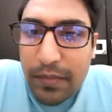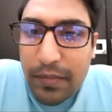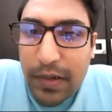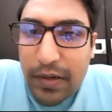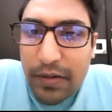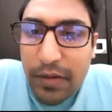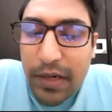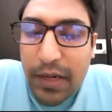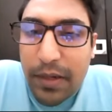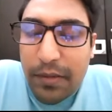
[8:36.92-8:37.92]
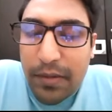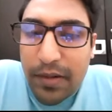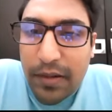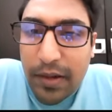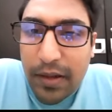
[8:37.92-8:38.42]
There's no double
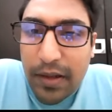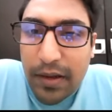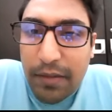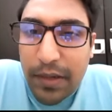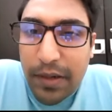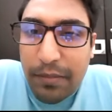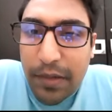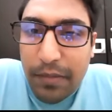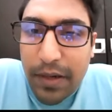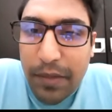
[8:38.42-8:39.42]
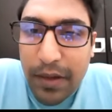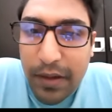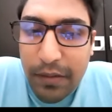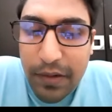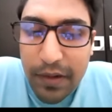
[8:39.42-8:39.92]
image. I think it might be
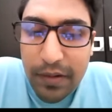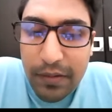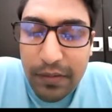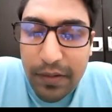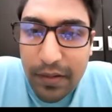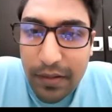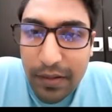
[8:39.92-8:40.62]
front surface.